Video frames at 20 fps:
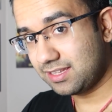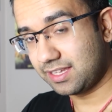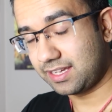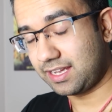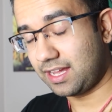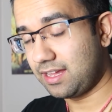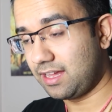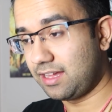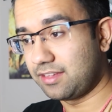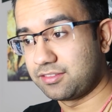Like,
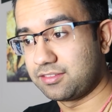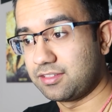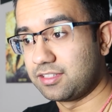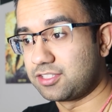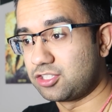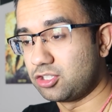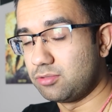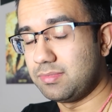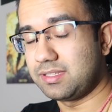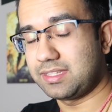
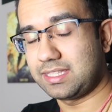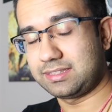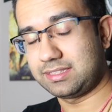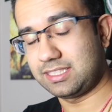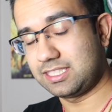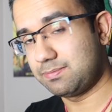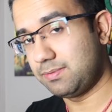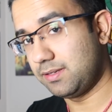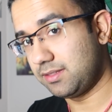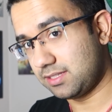assuming that
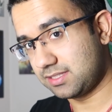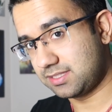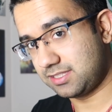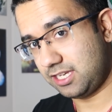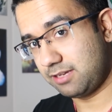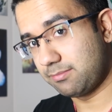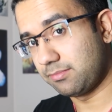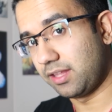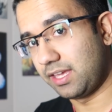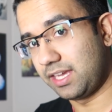they speak the
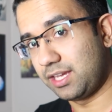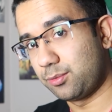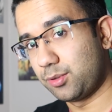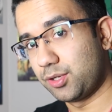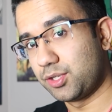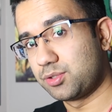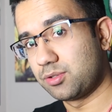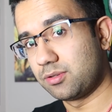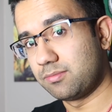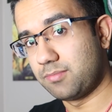same
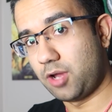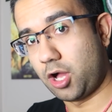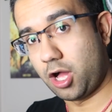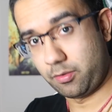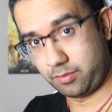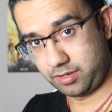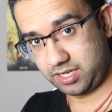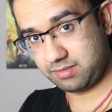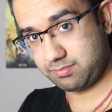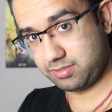language would
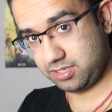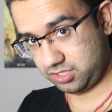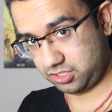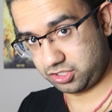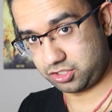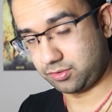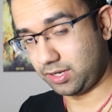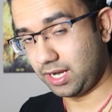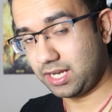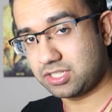already be a
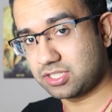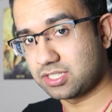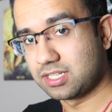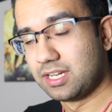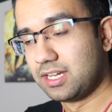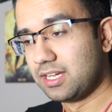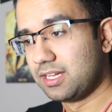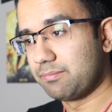stretch,